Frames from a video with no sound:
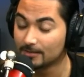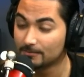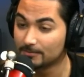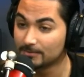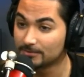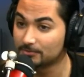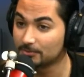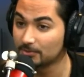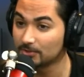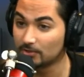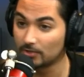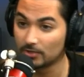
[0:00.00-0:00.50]

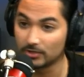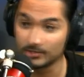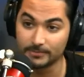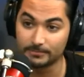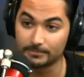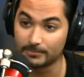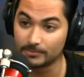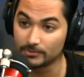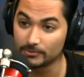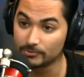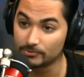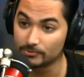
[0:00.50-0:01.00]
Between all the
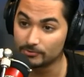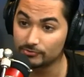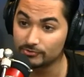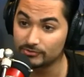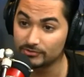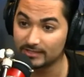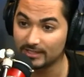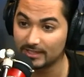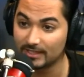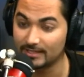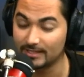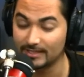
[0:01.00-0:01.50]

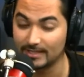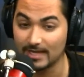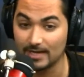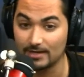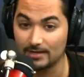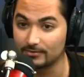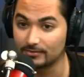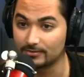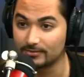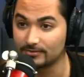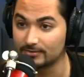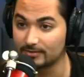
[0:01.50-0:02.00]
booze and
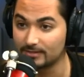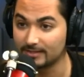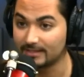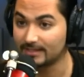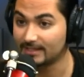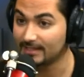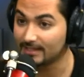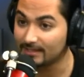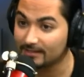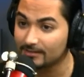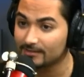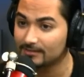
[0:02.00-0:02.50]
now the
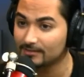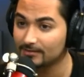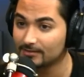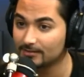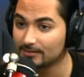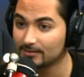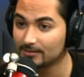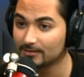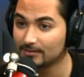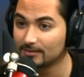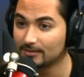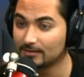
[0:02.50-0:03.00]
heat,
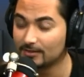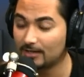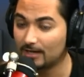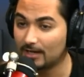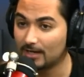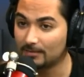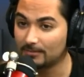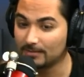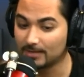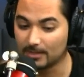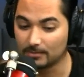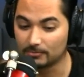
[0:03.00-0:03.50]

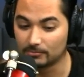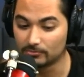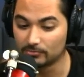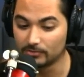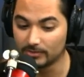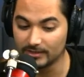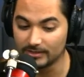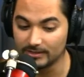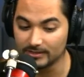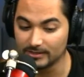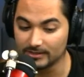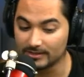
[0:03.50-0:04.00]
I mm-hmm. become
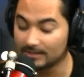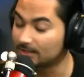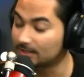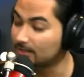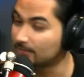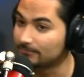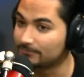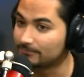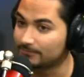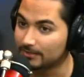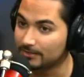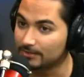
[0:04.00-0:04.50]
really
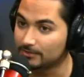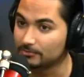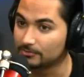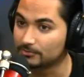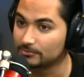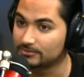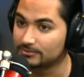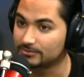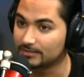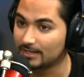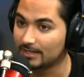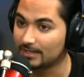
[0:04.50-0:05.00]

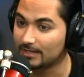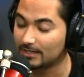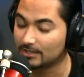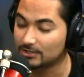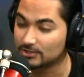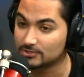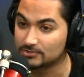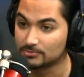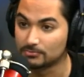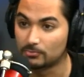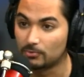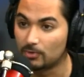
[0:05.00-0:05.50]
confused and I
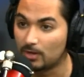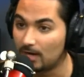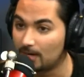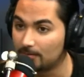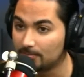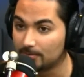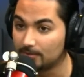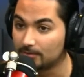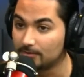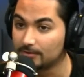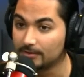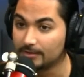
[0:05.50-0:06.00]
just
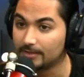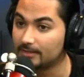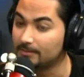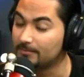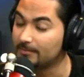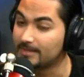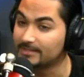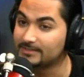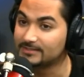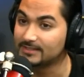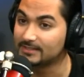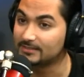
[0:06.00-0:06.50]
wobble and it
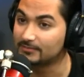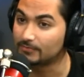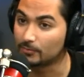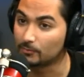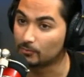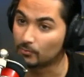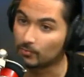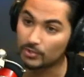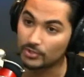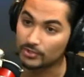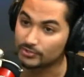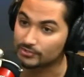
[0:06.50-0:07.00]
makes it
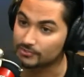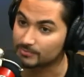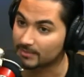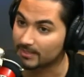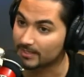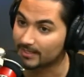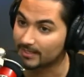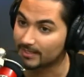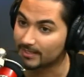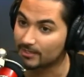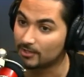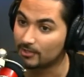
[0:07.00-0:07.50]
even worse when
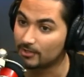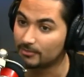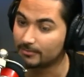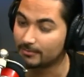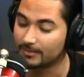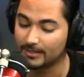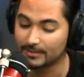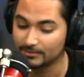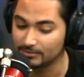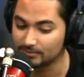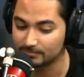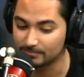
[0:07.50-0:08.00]
I get home
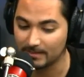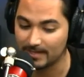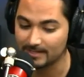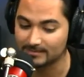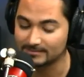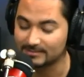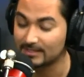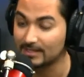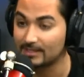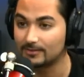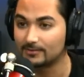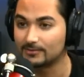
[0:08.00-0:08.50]
and I just
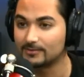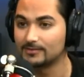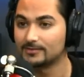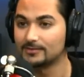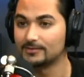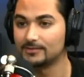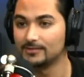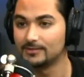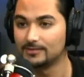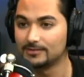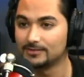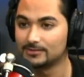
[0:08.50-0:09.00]
pass out.
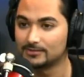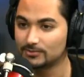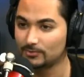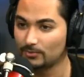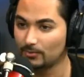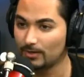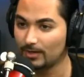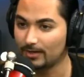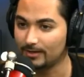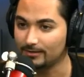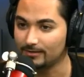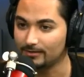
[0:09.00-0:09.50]
It's
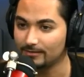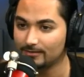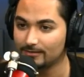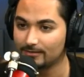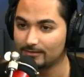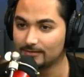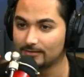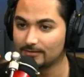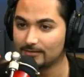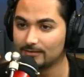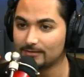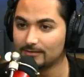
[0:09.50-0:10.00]
great.
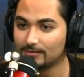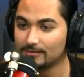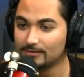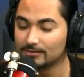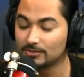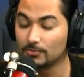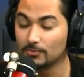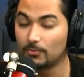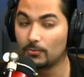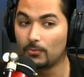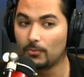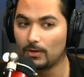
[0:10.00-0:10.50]

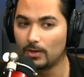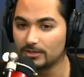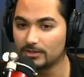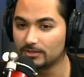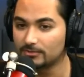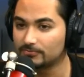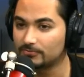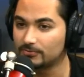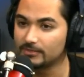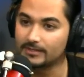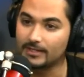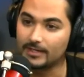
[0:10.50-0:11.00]
It's a
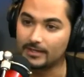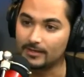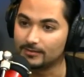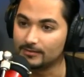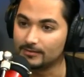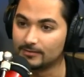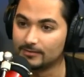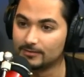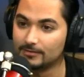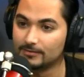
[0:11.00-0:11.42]
wonderful day.